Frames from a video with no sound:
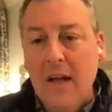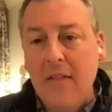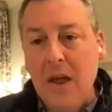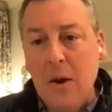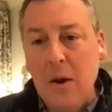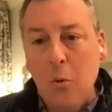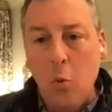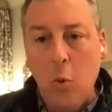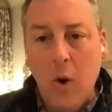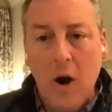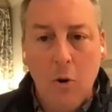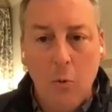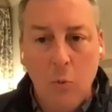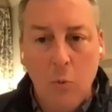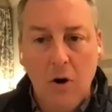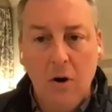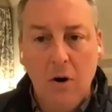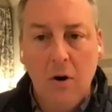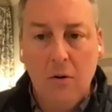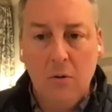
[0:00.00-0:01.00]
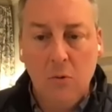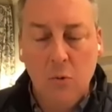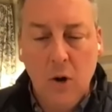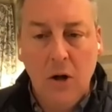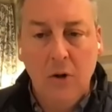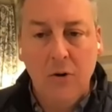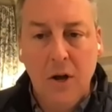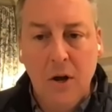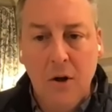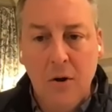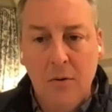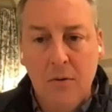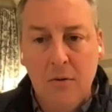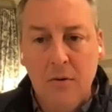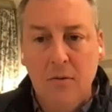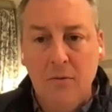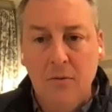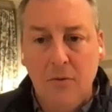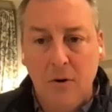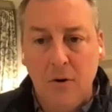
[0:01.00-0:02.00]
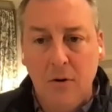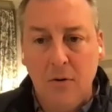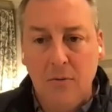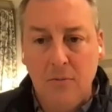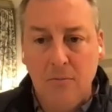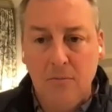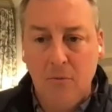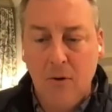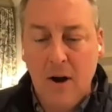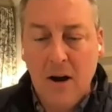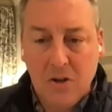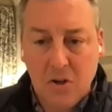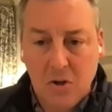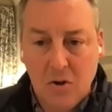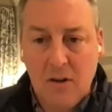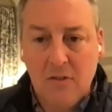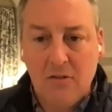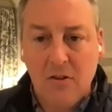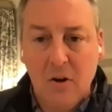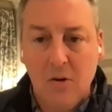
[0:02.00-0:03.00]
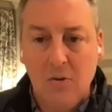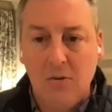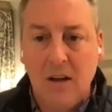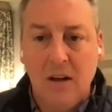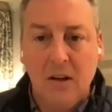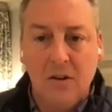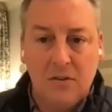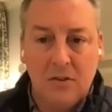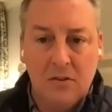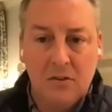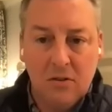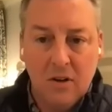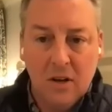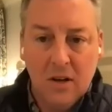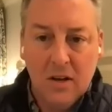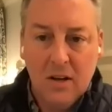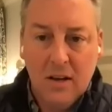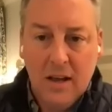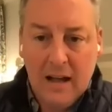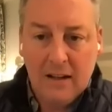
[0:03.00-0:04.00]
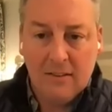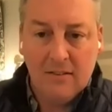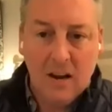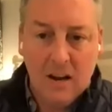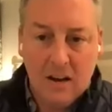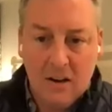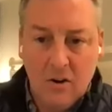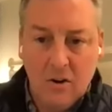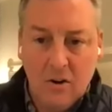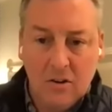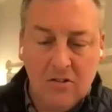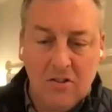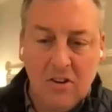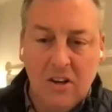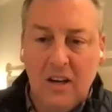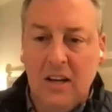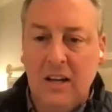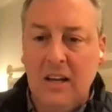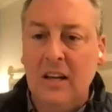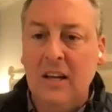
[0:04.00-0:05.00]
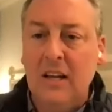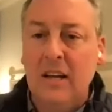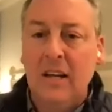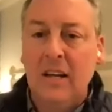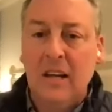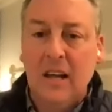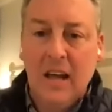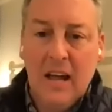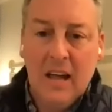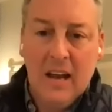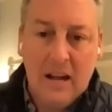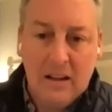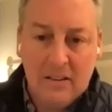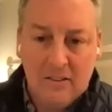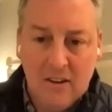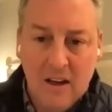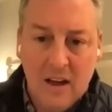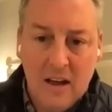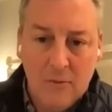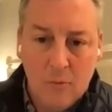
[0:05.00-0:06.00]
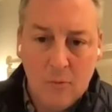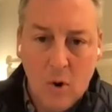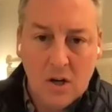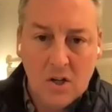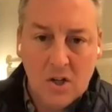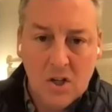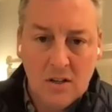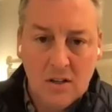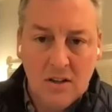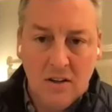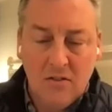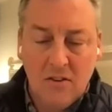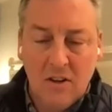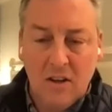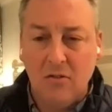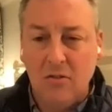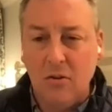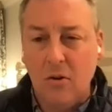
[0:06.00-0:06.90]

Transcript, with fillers: And then where we're well known for restaurants and hotels is outside of New York City and outside of Washington, D.C.